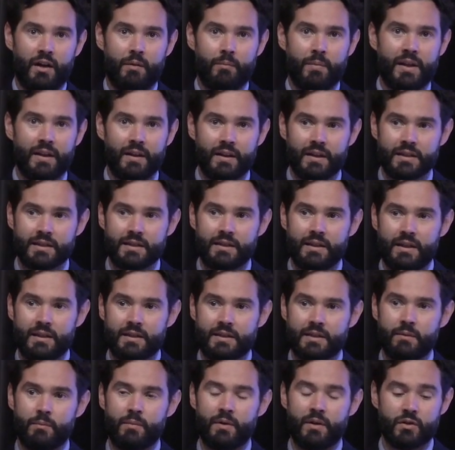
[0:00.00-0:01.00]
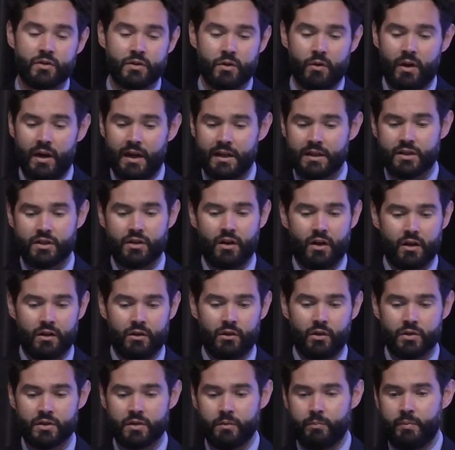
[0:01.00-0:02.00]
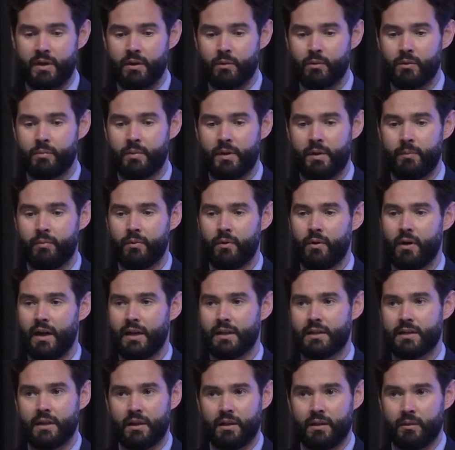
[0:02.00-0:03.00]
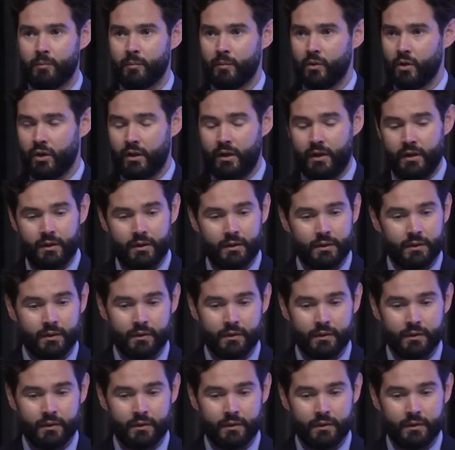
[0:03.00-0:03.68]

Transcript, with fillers: I mean, this needs to be. So when I start clozapine with people, I tell them, look,